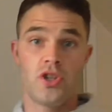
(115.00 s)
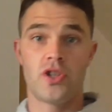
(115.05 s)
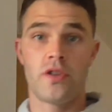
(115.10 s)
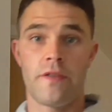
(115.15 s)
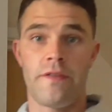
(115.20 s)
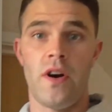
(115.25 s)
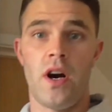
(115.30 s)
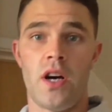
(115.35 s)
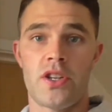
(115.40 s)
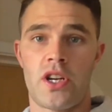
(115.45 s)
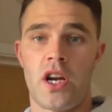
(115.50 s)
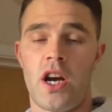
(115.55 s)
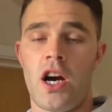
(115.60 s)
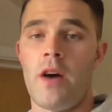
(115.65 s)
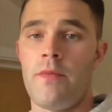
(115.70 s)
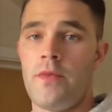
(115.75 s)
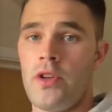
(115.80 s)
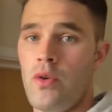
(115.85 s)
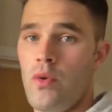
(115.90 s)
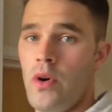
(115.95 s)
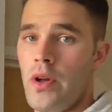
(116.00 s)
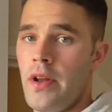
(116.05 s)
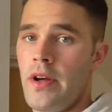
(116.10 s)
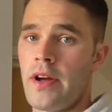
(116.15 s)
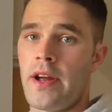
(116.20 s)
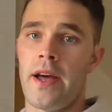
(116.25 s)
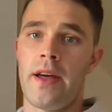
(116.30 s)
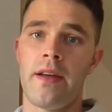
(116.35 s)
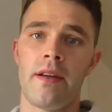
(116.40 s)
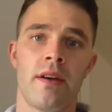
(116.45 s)
is a fast carb that you want.
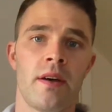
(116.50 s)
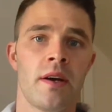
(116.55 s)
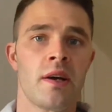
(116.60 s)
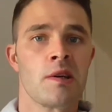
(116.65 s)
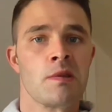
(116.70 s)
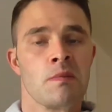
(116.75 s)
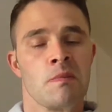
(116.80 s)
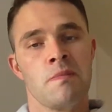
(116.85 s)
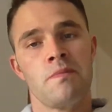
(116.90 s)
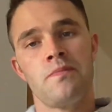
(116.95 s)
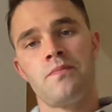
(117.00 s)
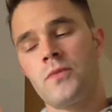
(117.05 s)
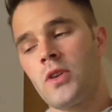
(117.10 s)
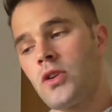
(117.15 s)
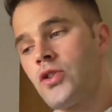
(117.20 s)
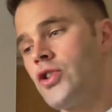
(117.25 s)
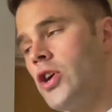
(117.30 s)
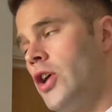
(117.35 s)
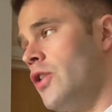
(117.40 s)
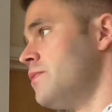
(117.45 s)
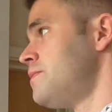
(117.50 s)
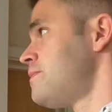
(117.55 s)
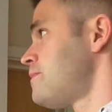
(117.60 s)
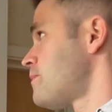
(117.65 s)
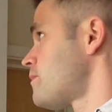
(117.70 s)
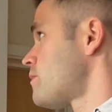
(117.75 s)
Okay, so